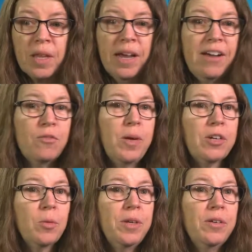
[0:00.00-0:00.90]
Half
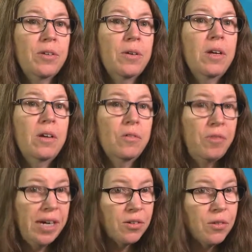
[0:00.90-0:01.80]
micrometer,
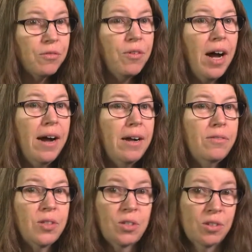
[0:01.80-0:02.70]
factor of
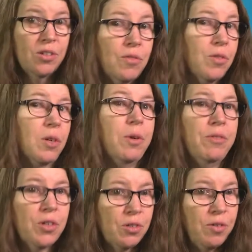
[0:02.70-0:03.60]
5. So is for a
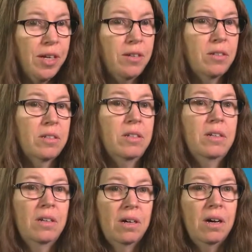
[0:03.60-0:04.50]
reverse phase
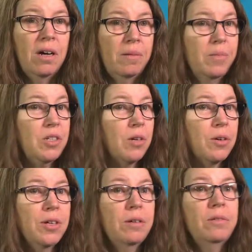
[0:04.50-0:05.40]

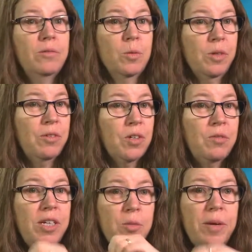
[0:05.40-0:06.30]
material, reverse
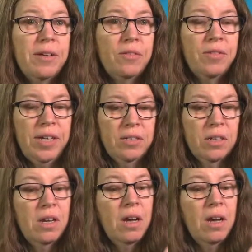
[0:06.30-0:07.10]
phase bonded phase.